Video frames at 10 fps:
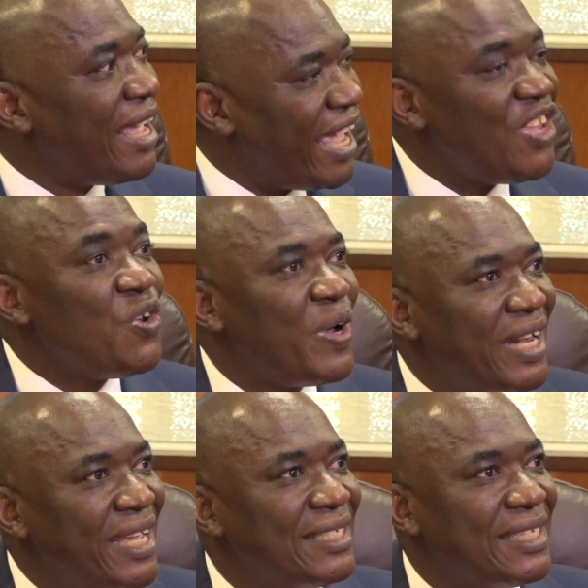and
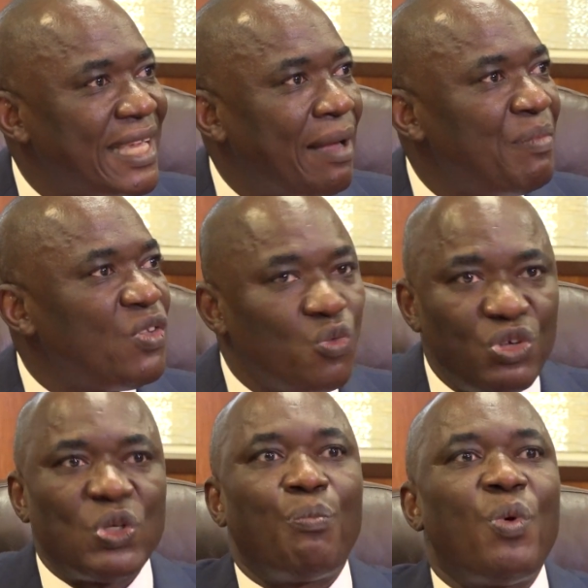UNAIDS is happy to be
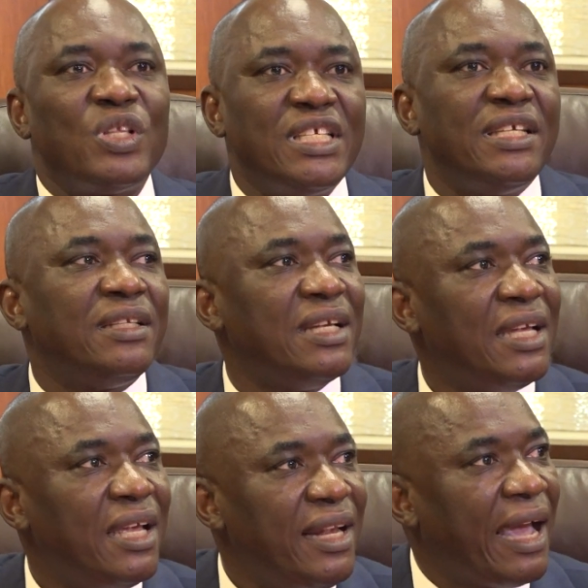supporting
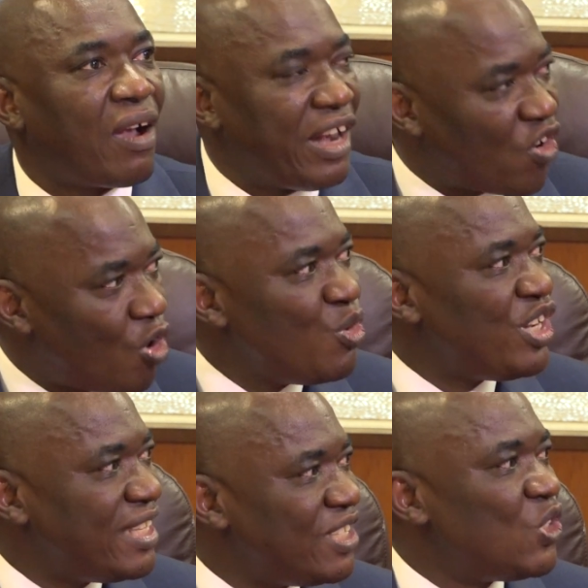the
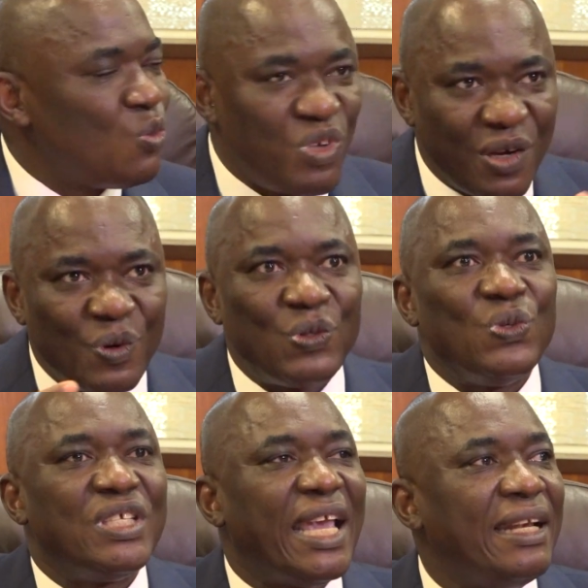communities to be able to
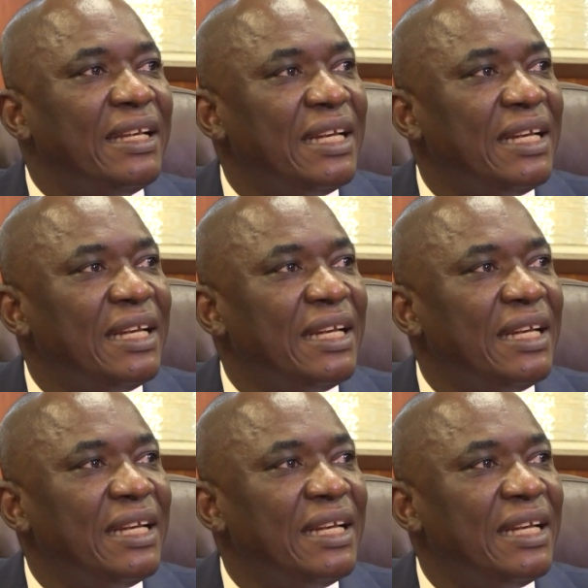send